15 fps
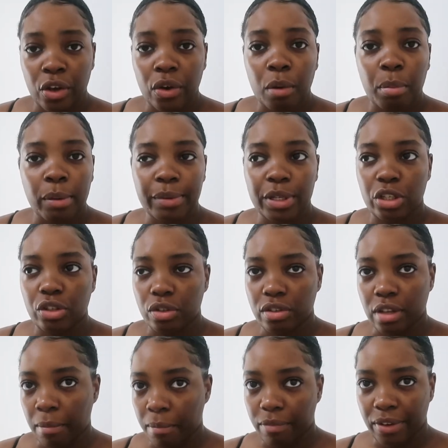I'll probably do
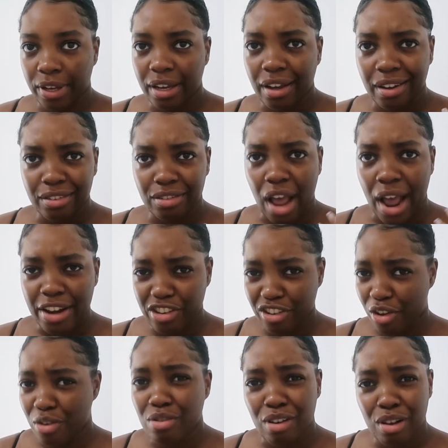something. I
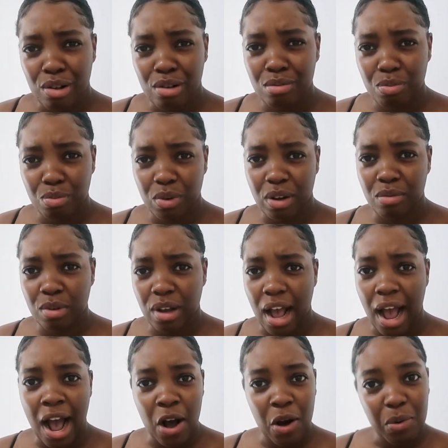don't know
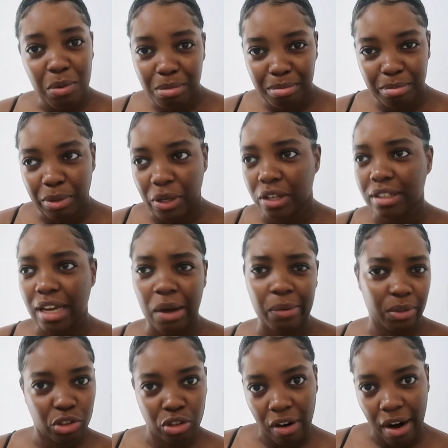how, but I
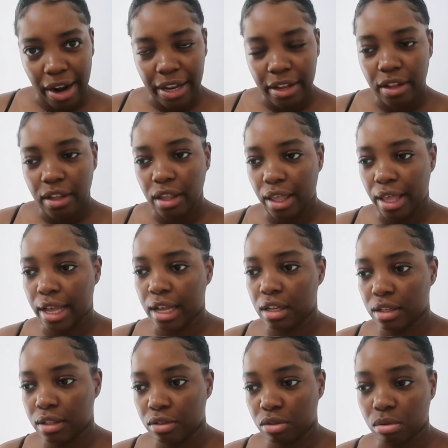will try.
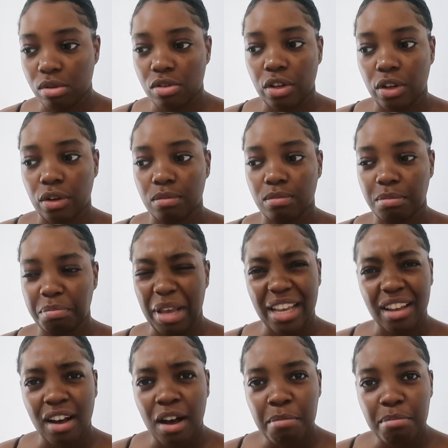And also
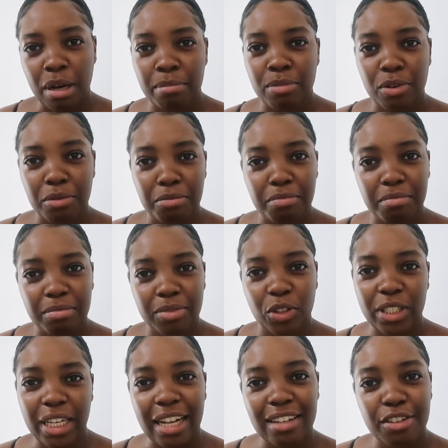makeup. I'm not
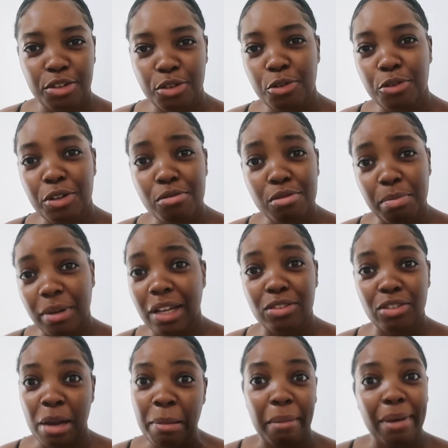good at tutorials, but I'll
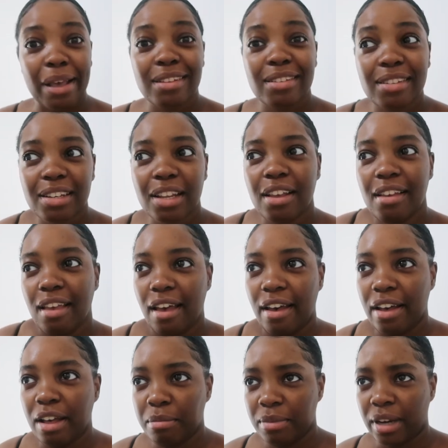try my best.
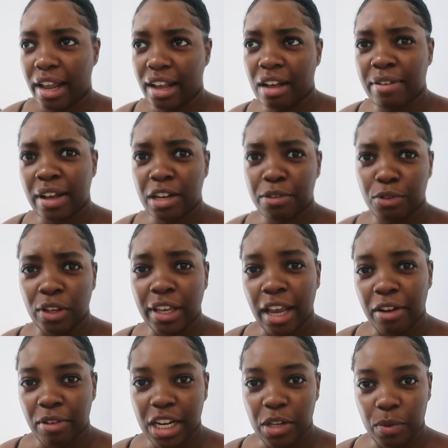Like, I've had a few
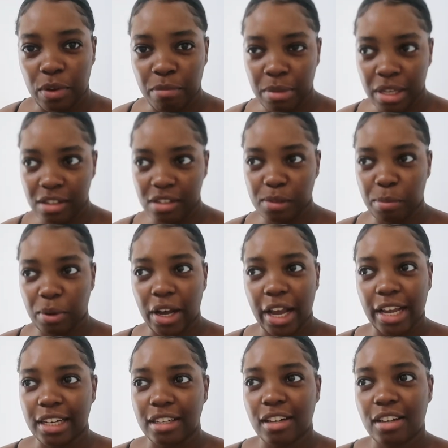get ready with me's, but
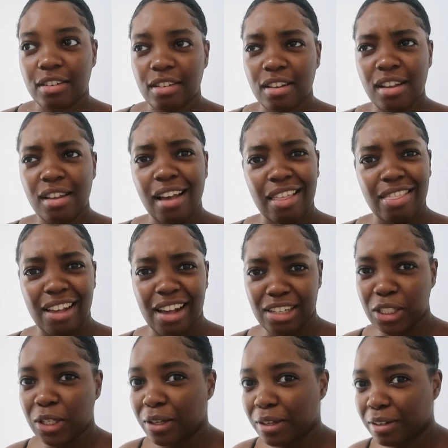I think I
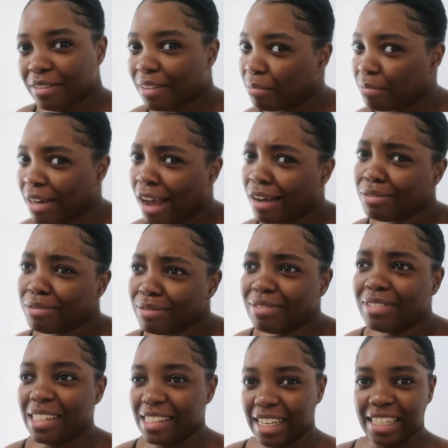took them down
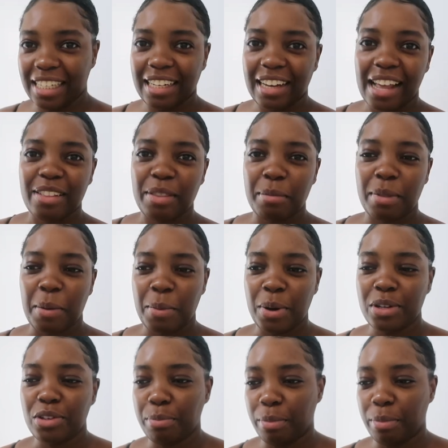because I didn't like them that much.